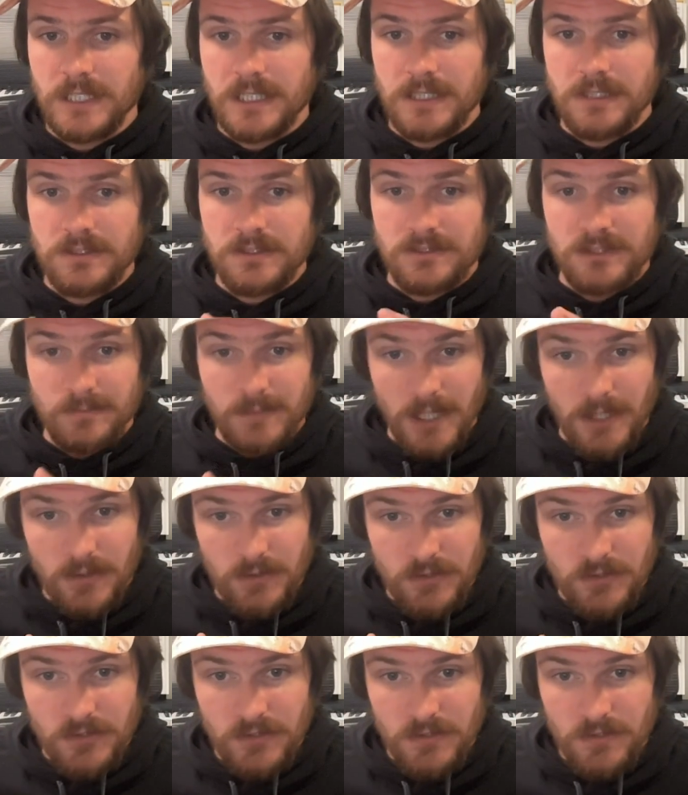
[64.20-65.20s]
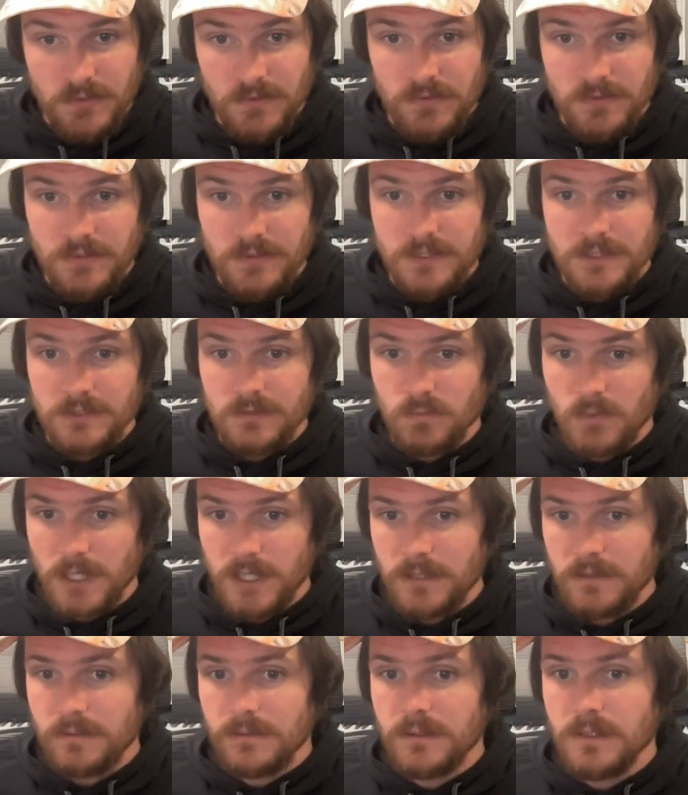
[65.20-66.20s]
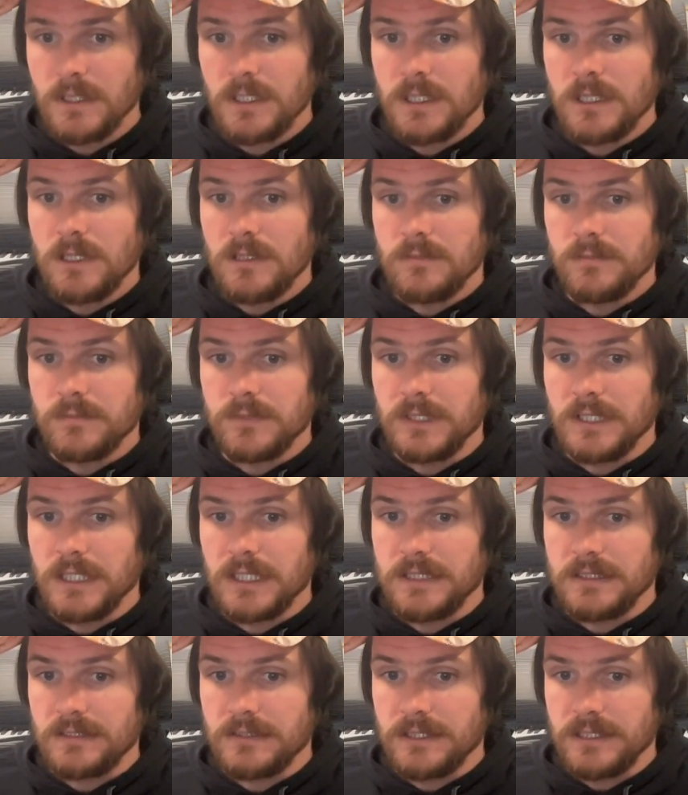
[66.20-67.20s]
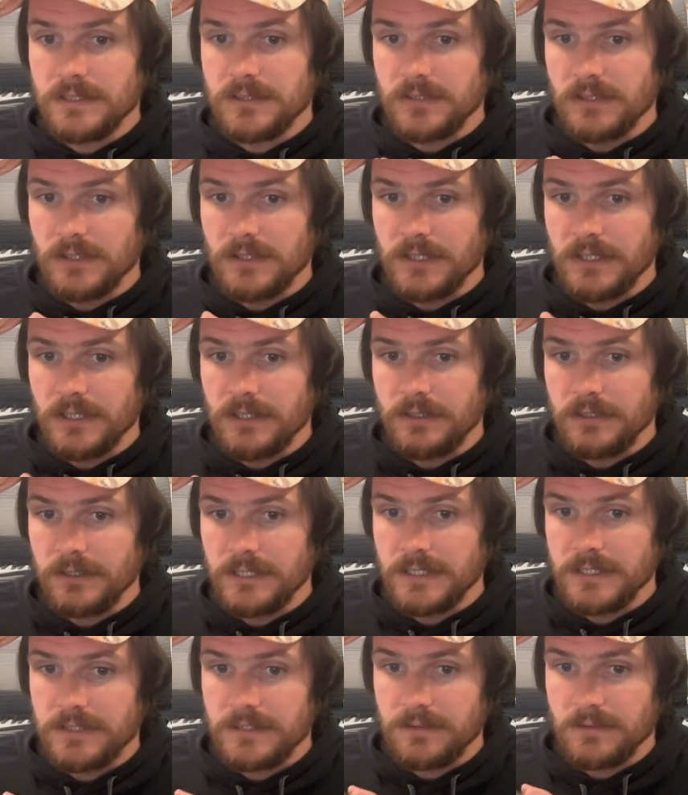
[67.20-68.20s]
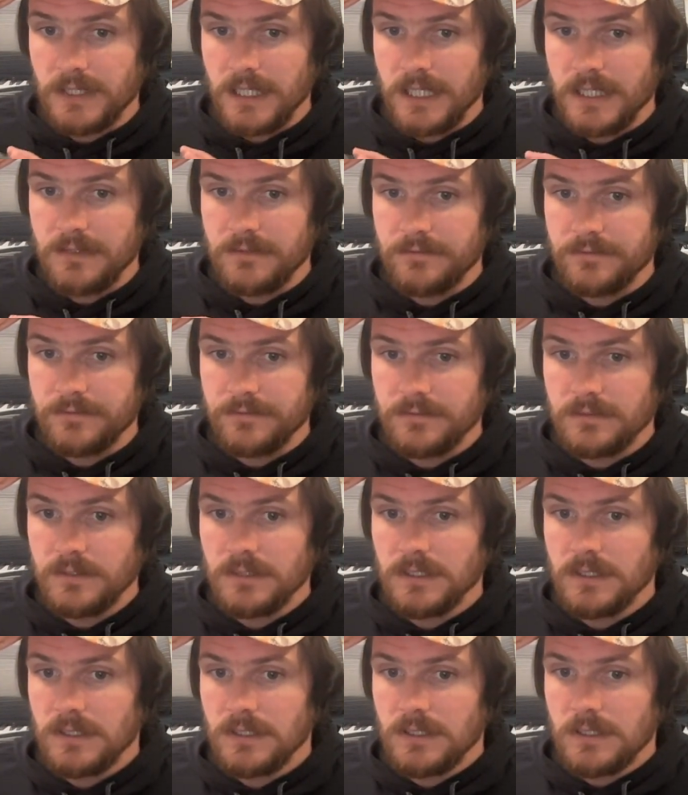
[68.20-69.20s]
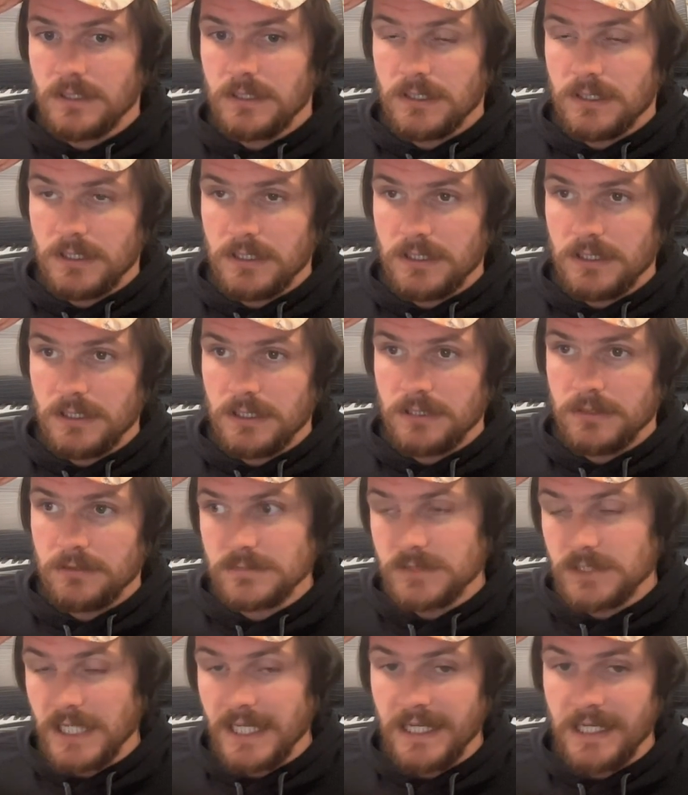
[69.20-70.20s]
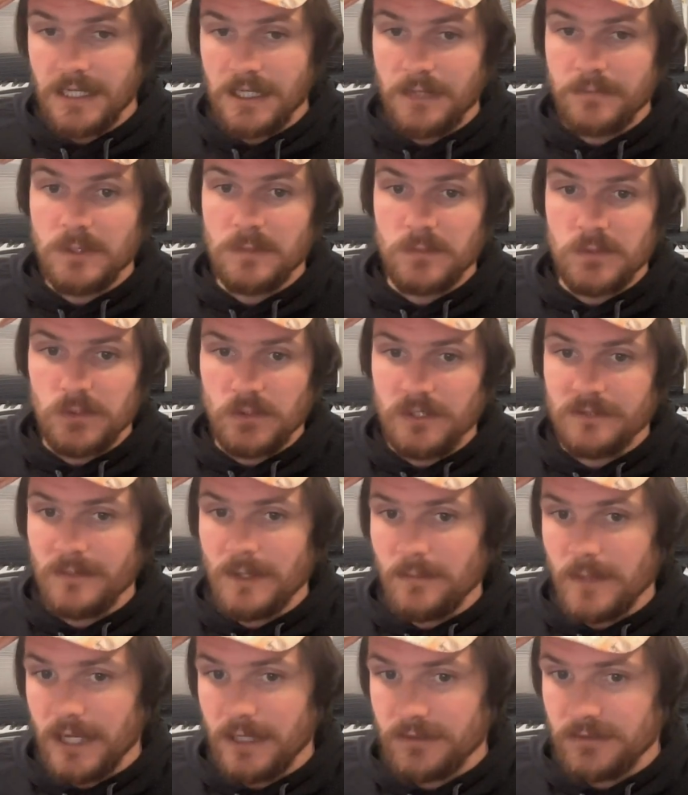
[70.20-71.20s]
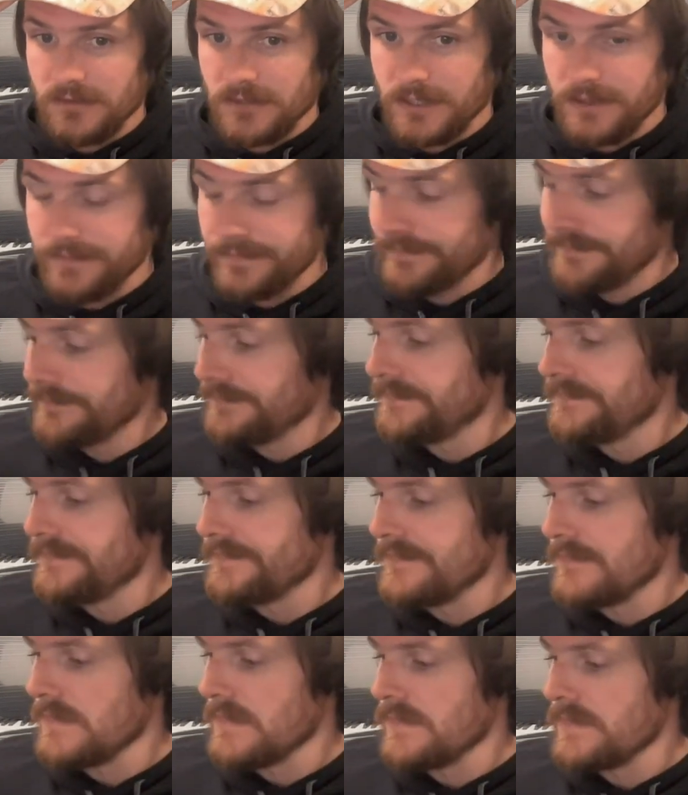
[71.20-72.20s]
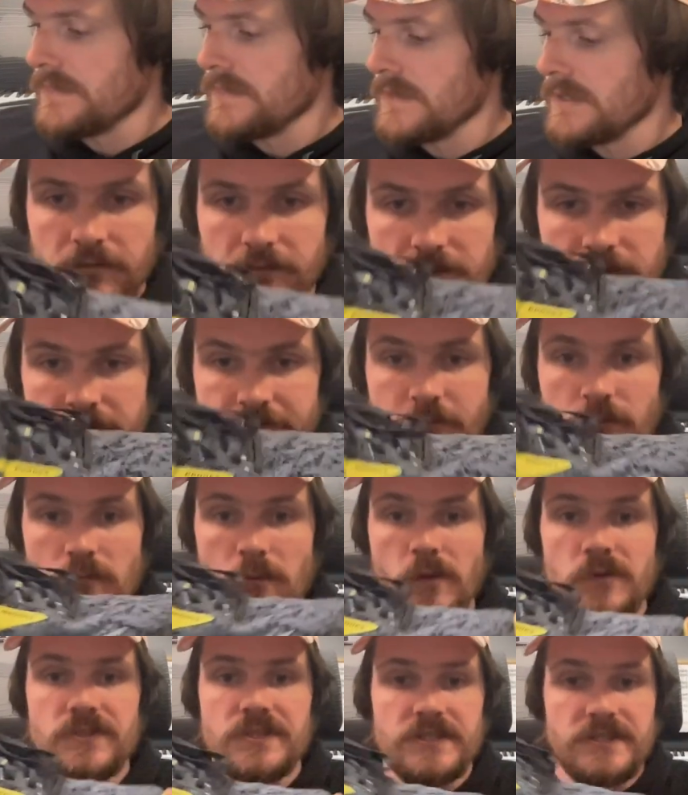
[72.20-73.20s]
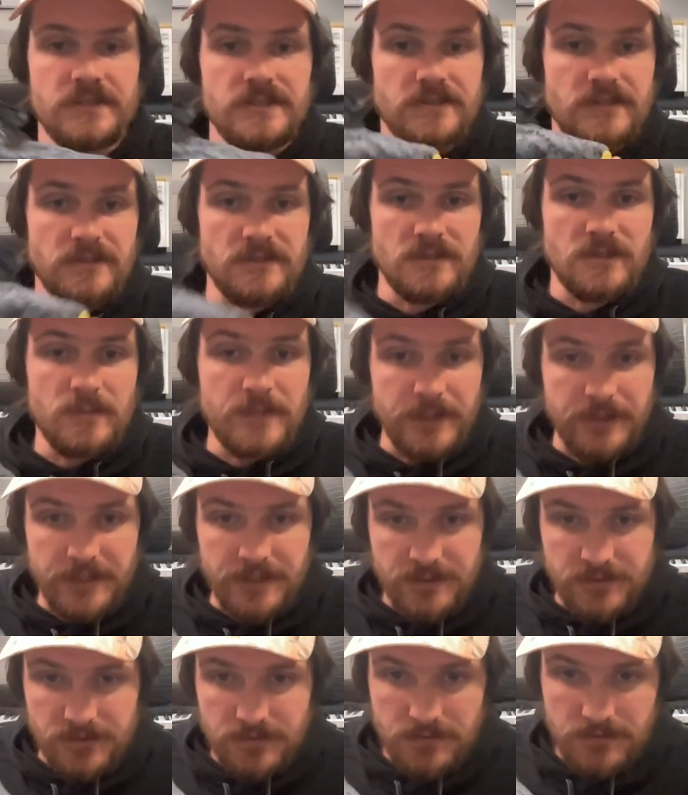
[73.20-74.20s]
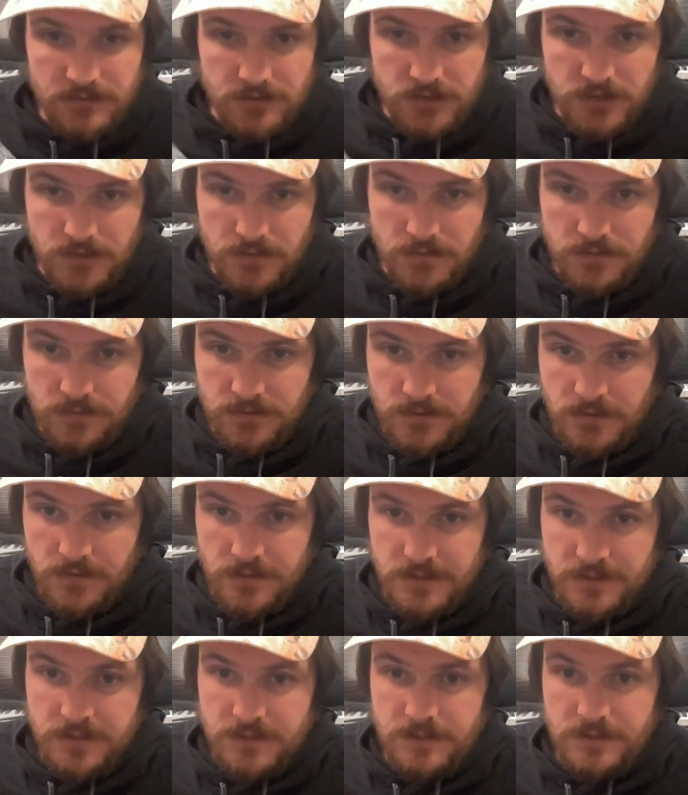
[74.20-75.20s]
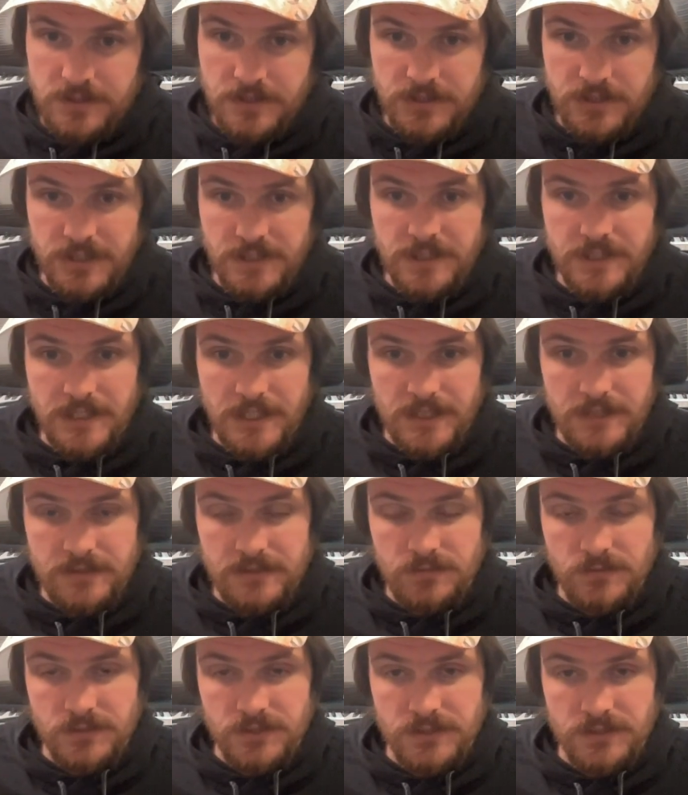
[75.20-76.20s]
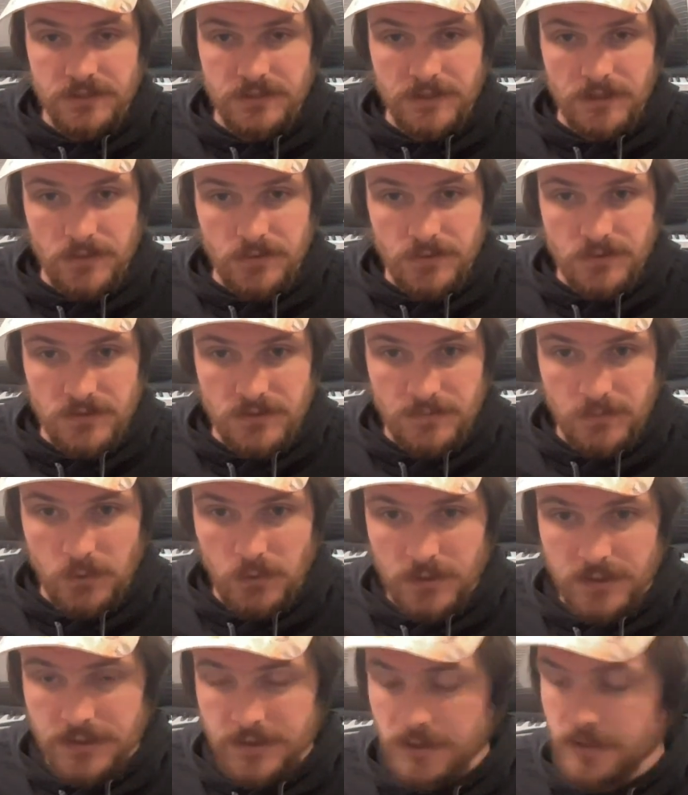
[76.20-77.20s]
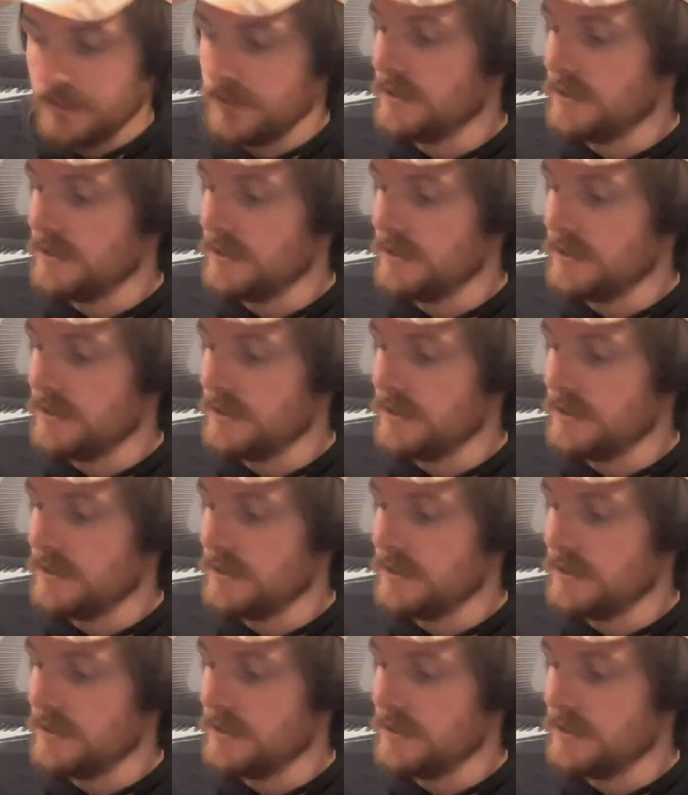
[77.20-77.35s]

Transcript: into some other shoes as well, but these are currently still kind of taking up the majority of my miles still. First and foremost, this is a stability shoe. So this is the GTS, which is go-to support.